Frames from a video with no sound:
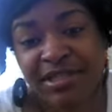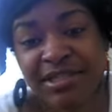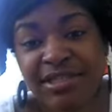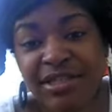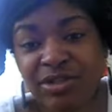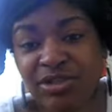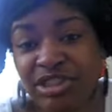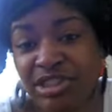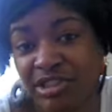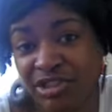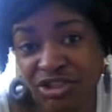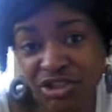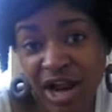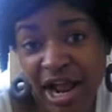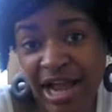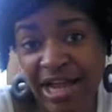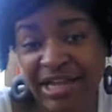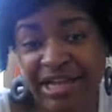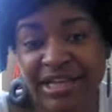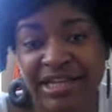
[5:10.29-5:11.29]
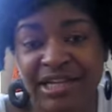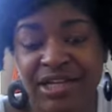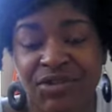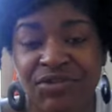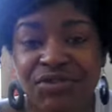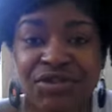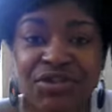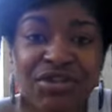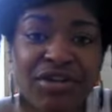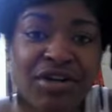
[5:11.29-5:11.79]
So just try it
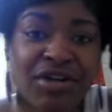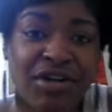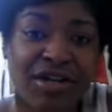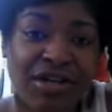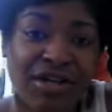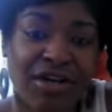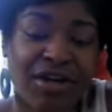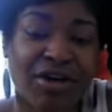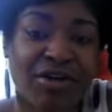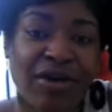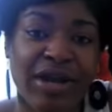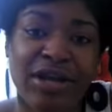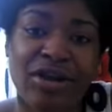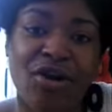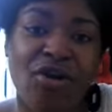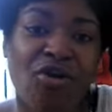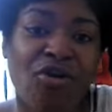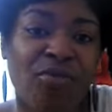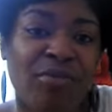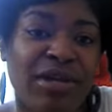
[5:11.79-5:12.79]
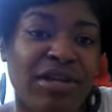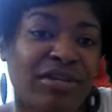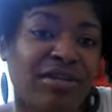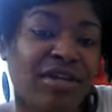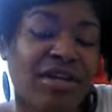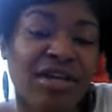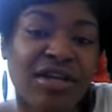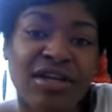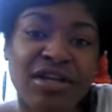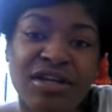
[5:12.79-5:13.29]
if you're, you know, at home and
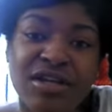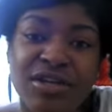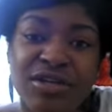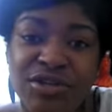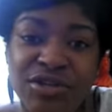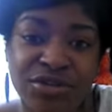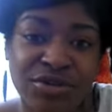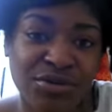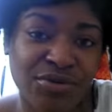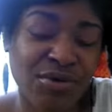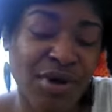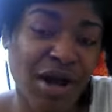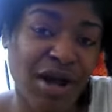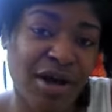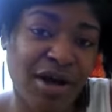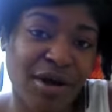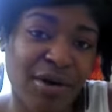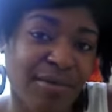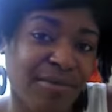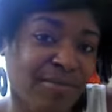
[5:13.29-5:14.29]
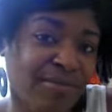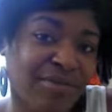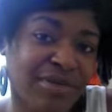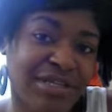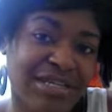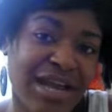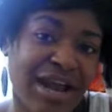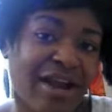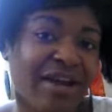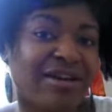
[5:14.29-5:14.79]
you um,
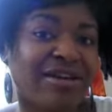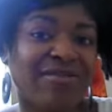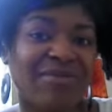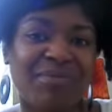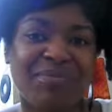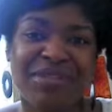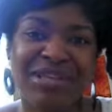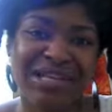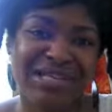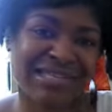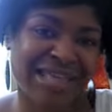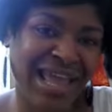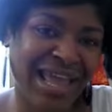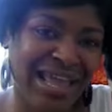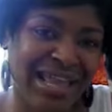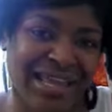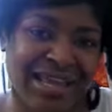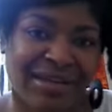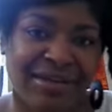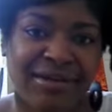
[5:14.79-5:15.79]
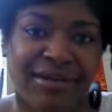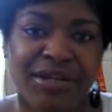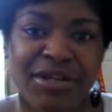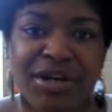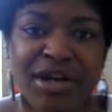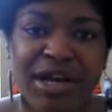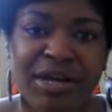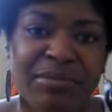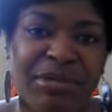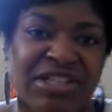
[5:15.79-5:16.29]
tired of them things hanging.
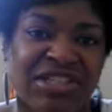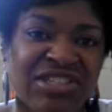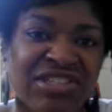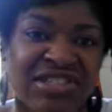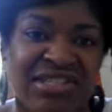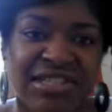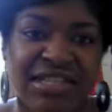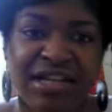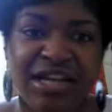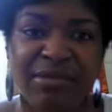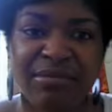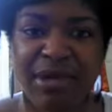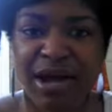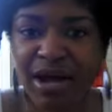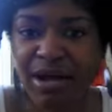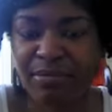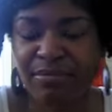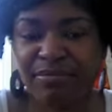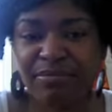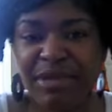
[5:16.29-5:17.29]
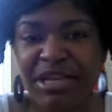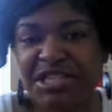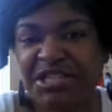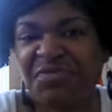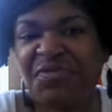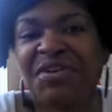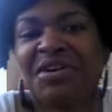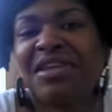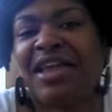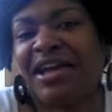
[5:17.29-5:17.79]
You know what I mean? Just stick them up. Makes
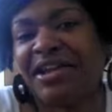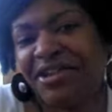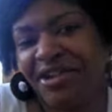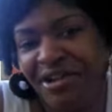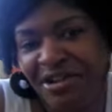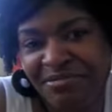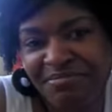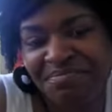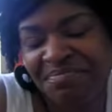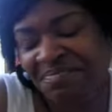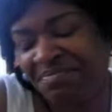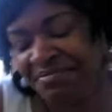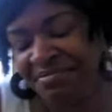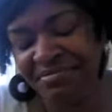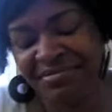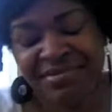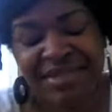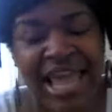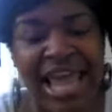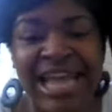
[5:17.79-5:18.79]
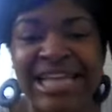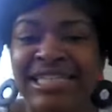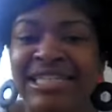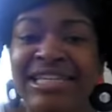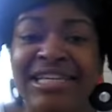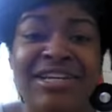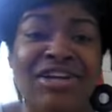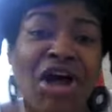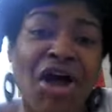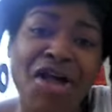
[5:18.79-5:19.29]
you feel like you're
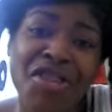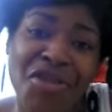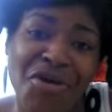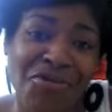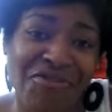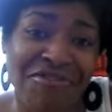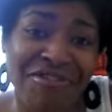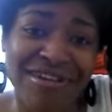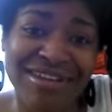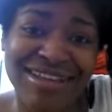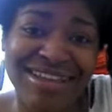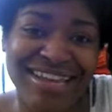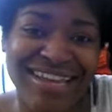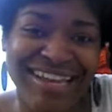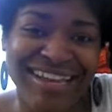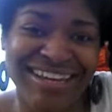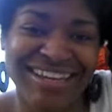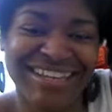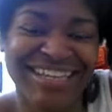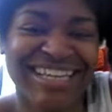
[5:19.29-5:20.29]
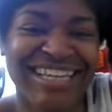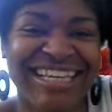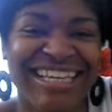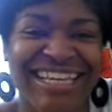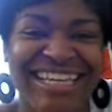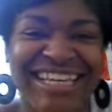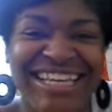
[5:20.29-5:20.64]
18 all over again.